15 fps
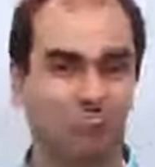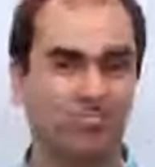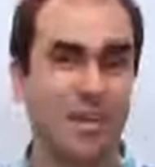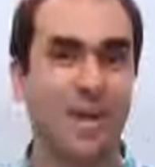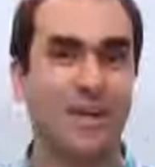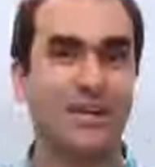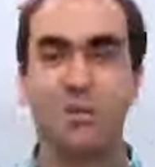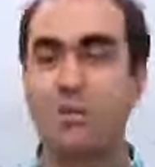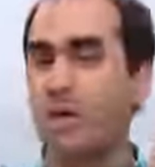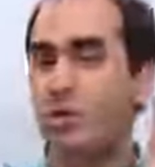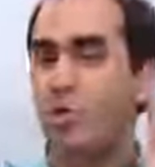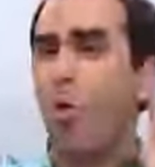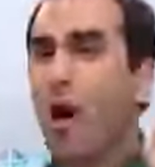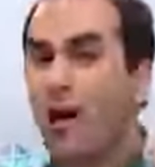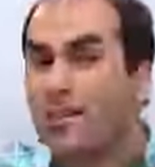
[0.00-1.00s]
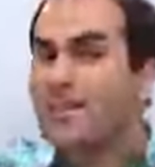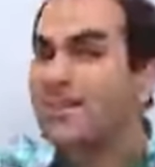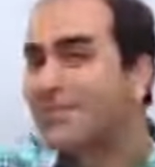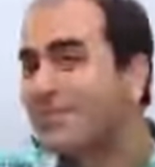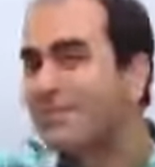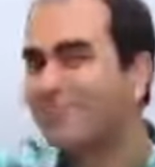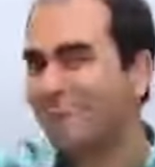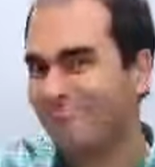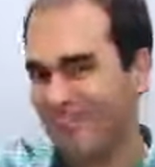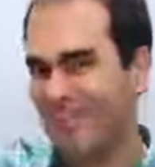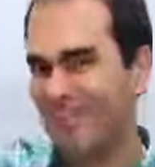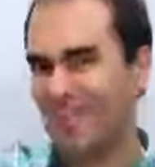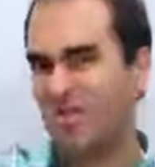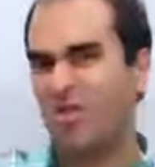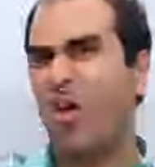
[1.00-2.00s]
yeah, that one is what
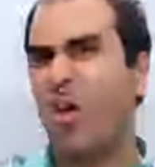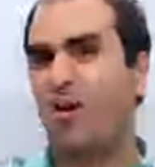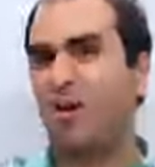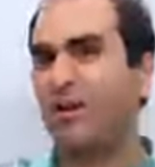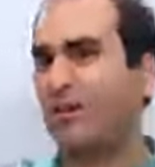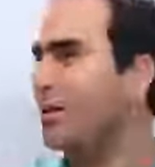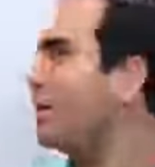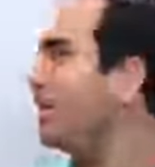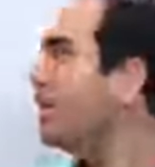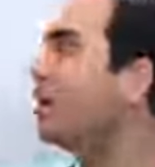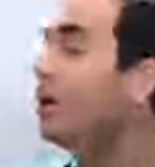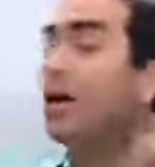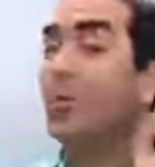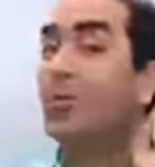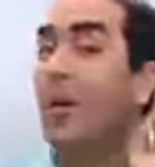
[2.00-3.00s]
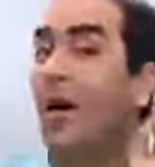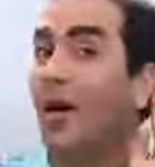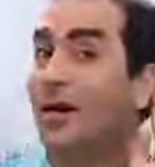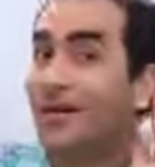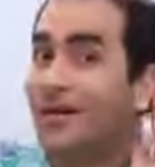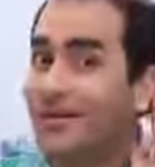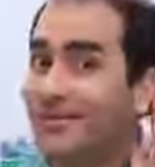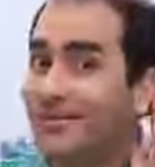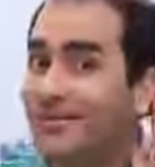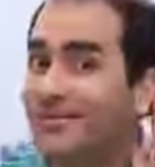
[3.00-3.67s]
is wrong, okay? Pardon?